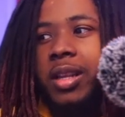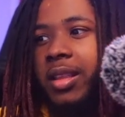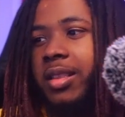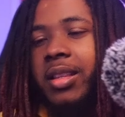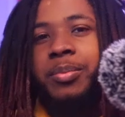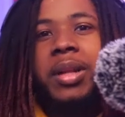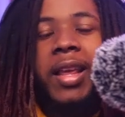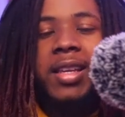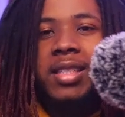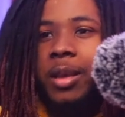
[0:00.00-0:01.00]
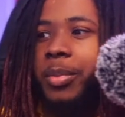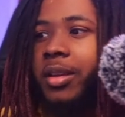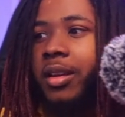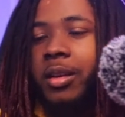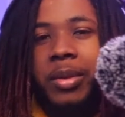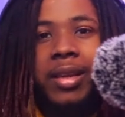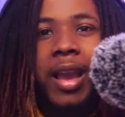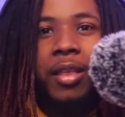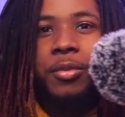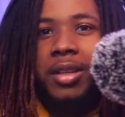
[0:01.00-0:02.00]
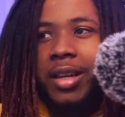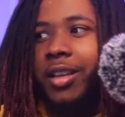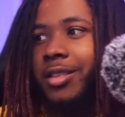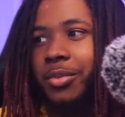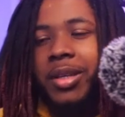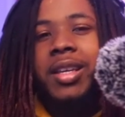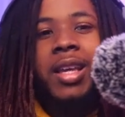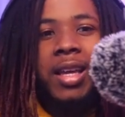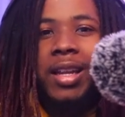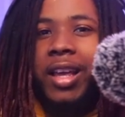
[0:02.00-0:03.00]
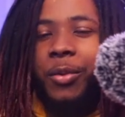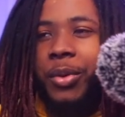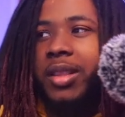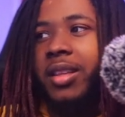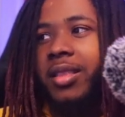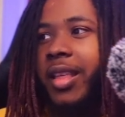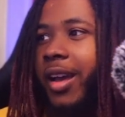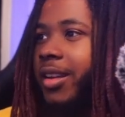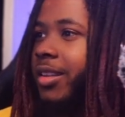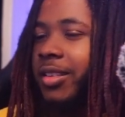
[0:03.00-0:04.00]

I think the players that are going to be gathering next week, like within that